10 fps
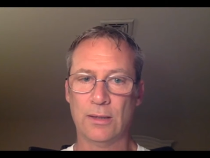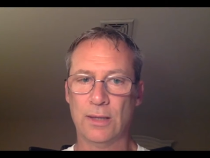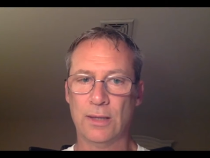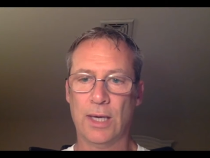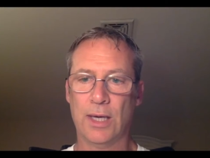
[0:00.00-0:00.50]

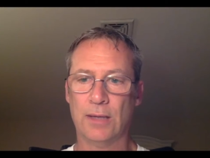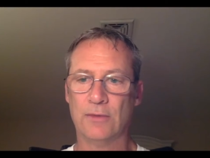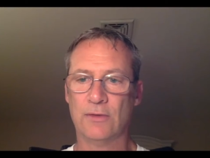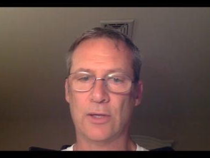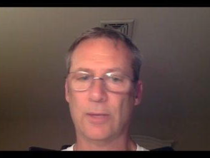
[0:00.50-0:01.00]
and
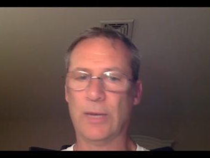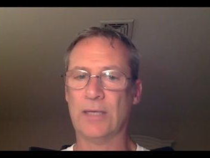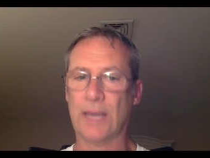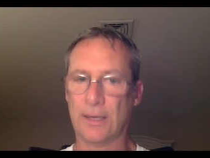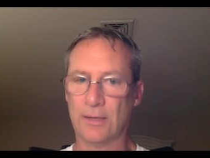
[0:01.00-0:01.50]
talking about
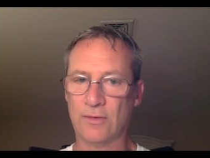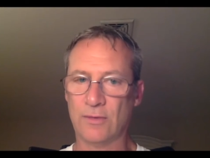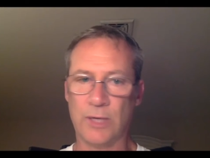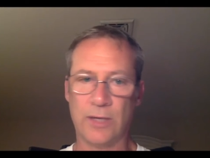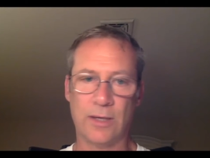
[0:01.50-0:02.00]
yanking some
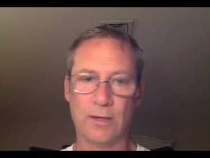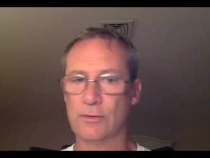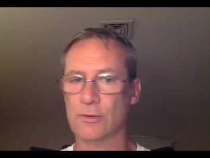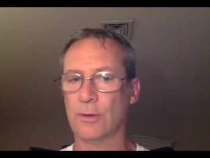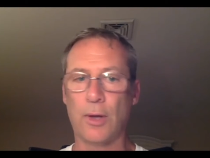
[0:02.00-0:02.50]
money
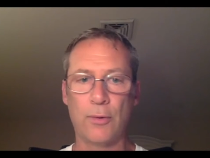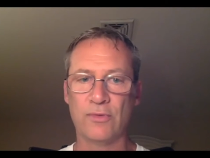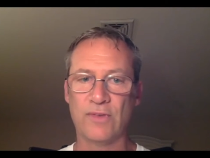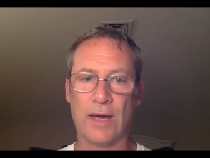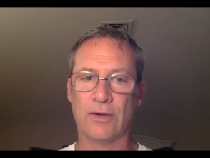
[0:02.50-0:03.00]
or
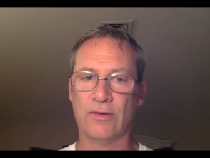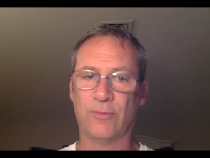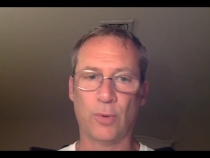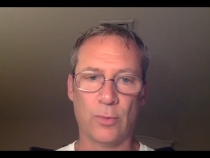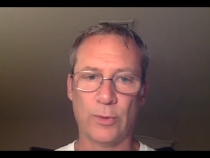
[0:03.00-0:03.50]
loans out of
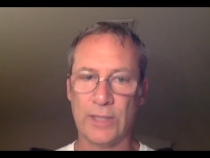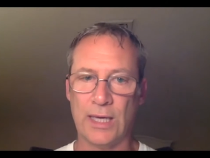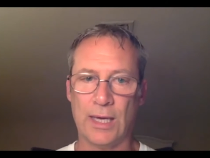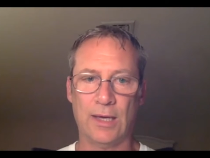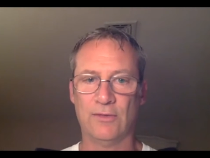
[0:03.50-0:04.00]

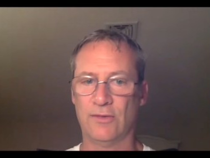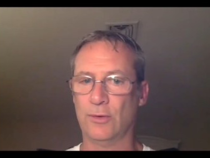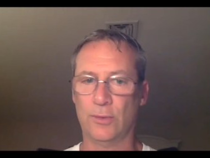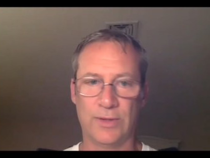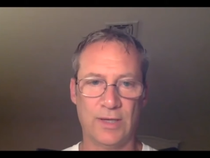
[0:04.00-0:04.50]
401ks and
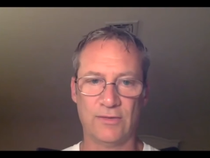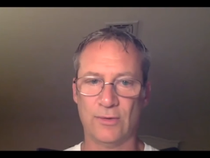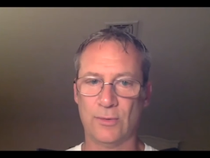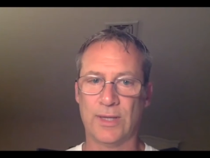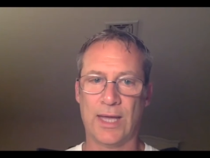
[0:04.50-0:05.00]
doing this and
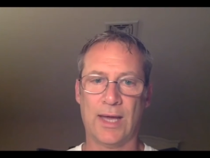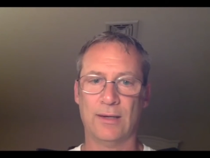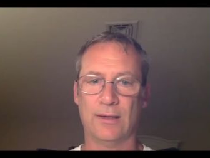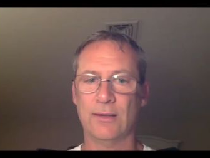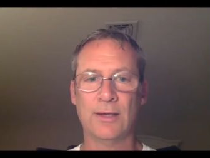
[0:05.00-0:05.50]
doing that.
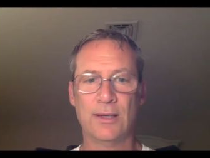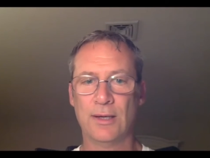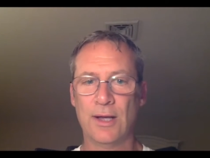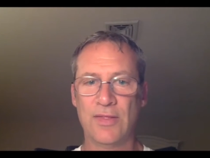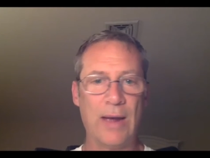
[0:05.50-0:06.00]
And
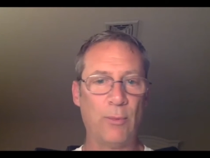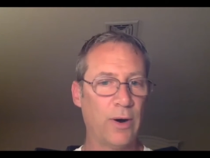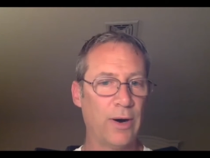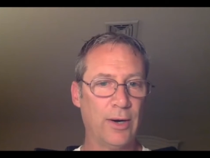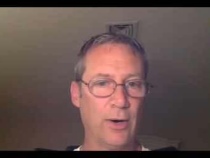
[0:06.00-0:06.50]
that
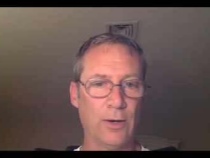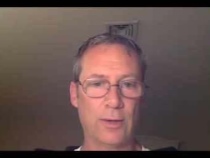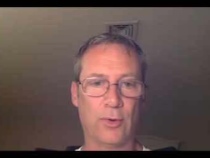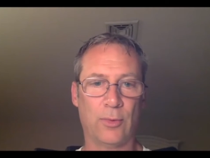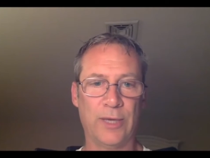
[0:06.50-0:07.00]
worried her a
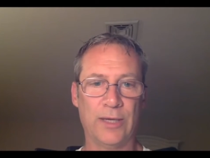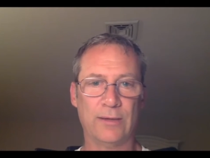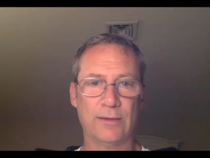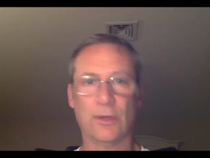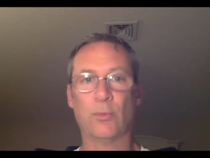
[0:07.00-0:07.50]
little bit,
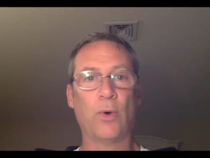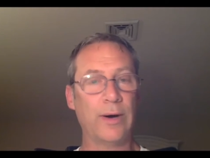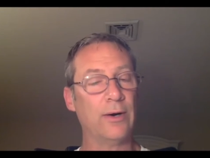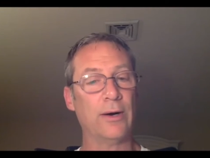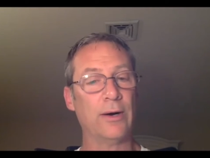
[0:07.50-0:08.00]
or worried her